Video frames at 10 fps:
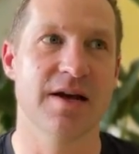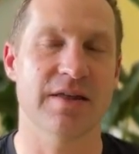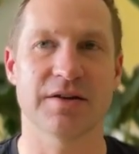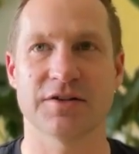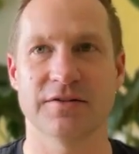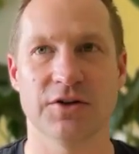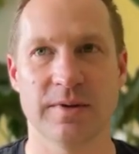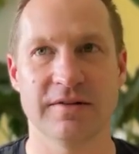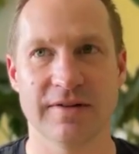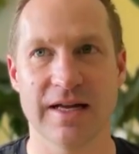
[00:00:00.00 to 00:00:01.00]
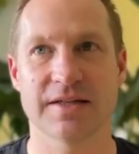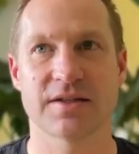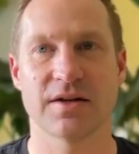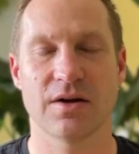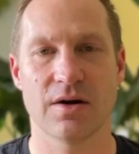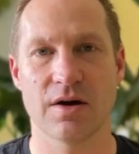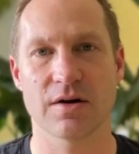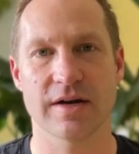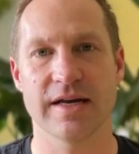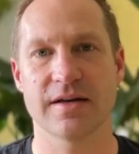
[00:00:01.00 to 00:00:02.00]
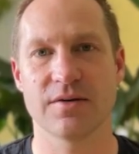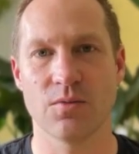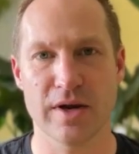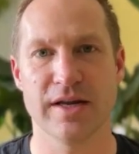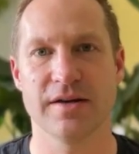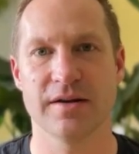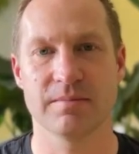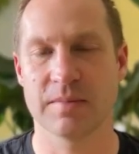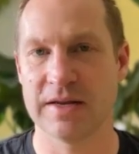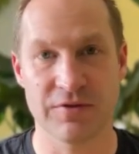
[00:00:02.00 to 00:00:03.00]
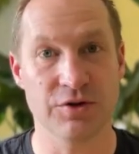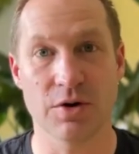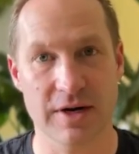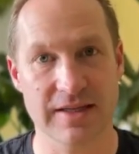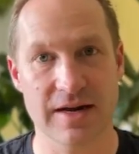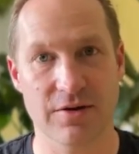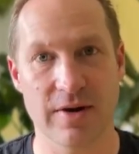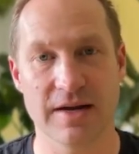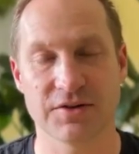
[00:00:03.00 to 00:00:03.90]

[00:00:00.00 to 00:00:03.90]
that there's a little bit less heartache if you don't get that grant.